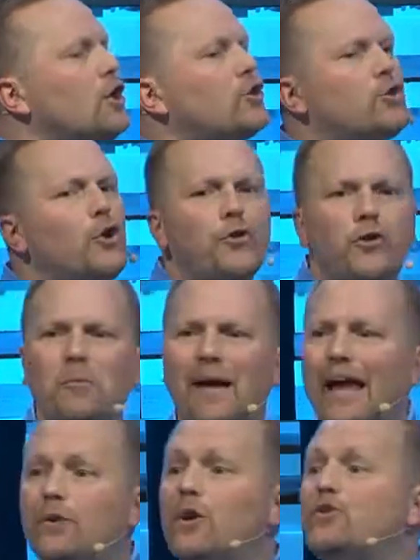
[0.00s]
Truth of the
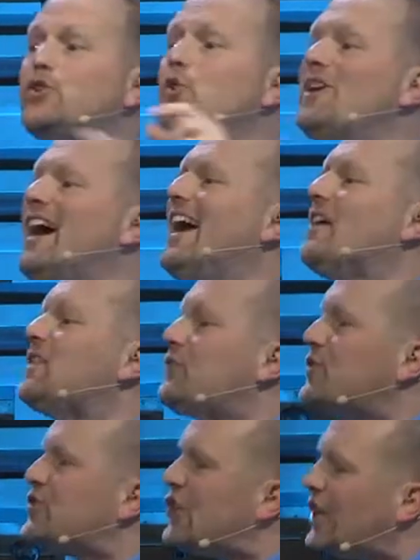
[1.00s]
matter is, you and I had
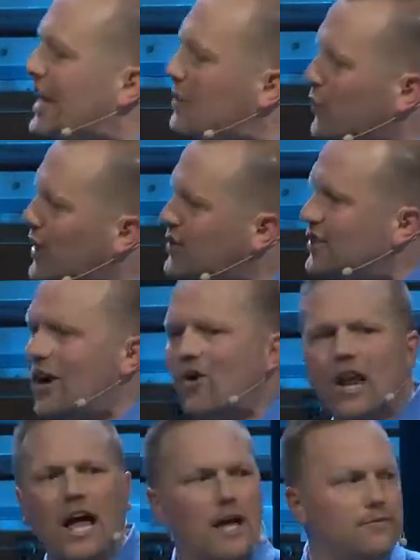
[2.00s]
different slaveries in our
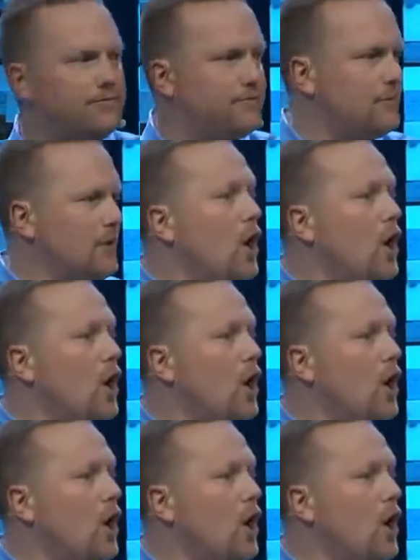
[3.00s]
life.